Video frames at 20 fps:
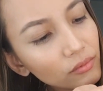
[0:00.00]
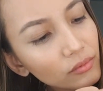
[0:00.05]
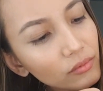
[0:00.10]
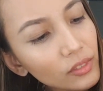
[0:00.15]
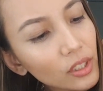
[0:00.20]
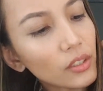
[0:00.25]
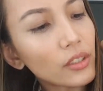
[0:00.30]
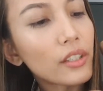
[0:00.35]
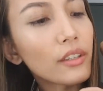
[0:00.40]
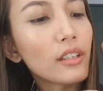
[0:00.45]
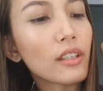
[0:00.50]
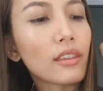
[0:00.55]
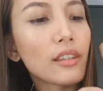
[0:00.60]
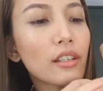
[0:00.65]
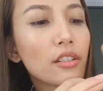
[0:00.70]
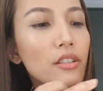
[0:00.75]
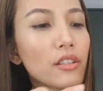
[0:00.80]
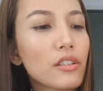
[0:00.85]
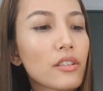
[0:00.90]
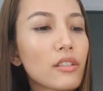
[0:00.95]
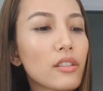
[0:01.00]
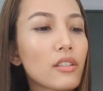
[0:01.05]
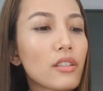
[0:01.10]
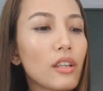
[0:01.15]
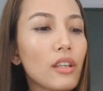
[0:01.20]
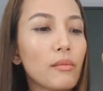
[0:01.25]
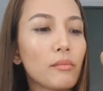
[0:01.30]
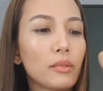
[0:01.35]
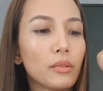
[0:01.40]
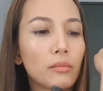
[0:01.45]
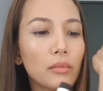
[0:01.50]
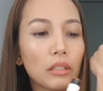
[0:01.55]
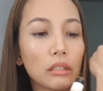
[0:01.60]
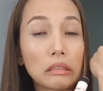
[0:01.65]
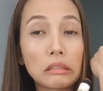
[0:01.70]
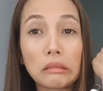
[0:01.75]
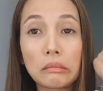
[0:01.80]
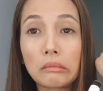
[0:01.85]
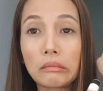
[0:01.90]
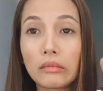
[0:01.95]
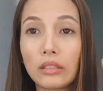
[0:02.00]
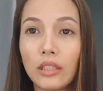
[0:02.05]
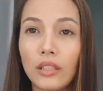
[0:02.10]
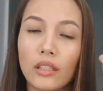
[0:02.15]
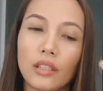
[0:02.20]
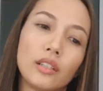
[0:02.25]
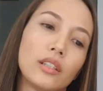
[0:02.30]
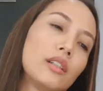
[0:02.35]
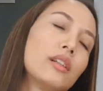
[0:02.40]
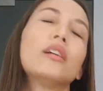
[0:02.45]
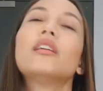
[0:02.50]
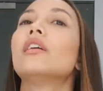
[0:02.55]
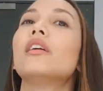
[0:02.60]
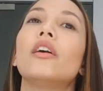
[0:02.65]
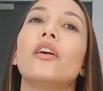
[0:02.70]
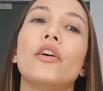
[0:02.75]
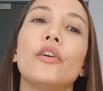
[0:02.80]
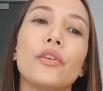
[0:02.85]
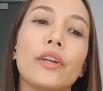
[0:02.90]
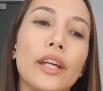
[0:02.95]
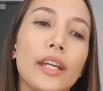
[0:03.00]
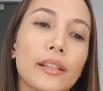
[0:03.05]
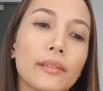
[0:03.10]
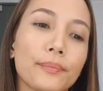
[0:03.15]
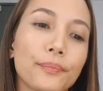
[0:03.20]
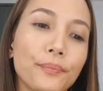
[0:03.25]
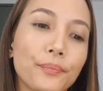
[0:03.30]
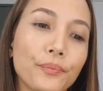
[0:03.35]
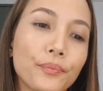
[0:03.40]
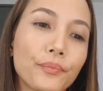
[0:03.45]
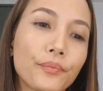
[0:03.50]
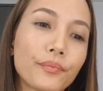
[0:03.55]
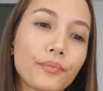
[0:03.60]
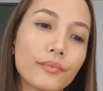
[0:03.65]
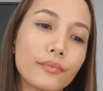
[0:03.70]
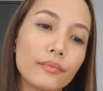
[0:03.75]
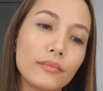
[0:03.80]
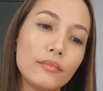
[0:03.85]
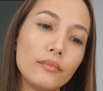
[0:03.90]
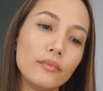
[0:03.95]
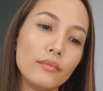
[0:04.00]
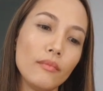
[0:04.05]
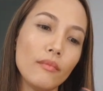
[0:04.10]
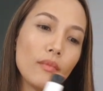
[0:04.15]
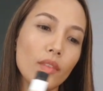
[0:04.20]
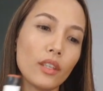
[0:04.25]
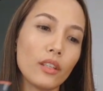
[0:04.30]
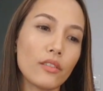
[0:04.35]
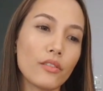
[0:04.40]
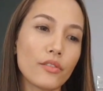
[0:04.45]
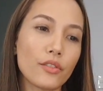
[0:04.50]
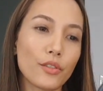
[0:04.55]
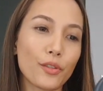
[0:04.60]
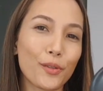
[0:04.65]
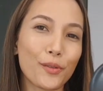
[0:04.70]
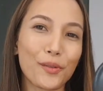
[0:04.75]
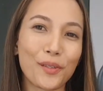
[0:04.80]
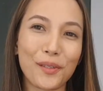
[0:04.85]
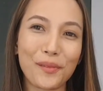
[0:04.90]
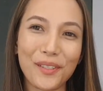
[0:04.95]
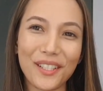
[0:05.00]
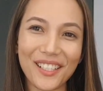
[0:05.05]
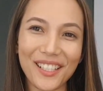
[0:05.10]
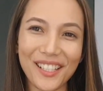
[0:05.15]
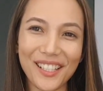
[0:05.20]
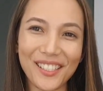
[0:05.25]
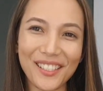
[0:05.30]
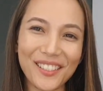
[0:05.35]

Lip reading: Oh, I think that's just the table marks. Okay, so here we go.